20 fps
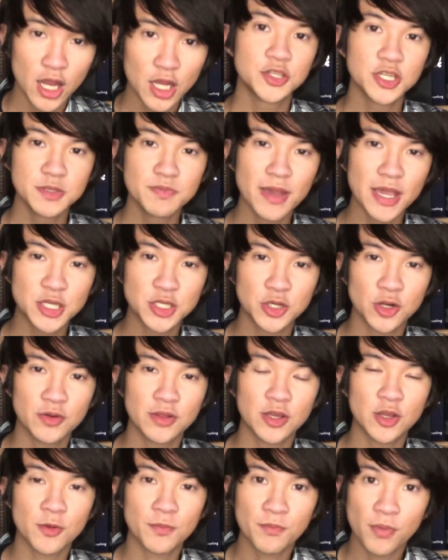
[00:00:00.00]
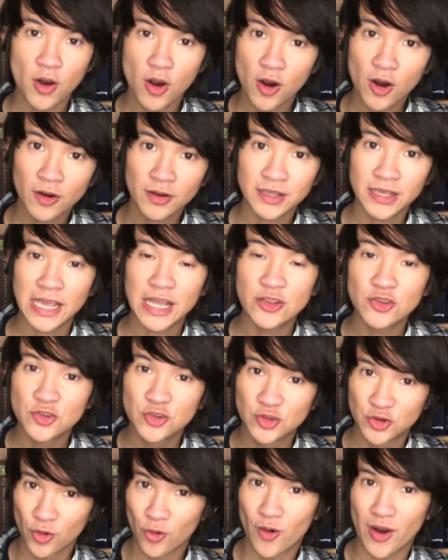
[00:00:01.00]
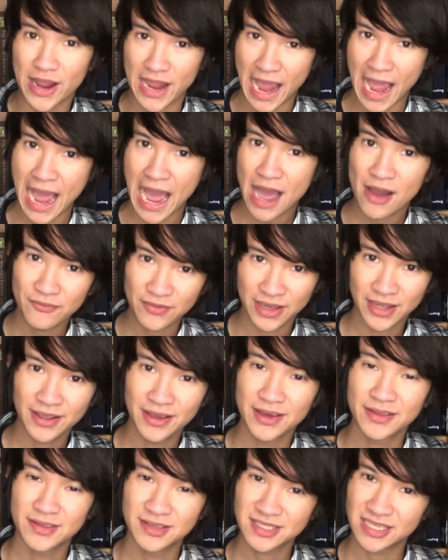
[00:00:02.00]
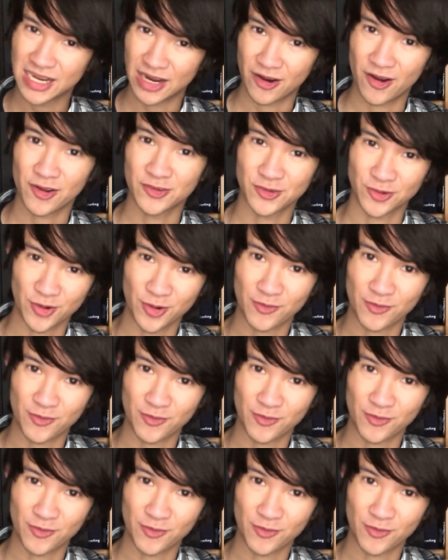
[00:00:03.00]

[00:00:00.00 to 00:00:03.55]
Just make sure that your party enjoy having this character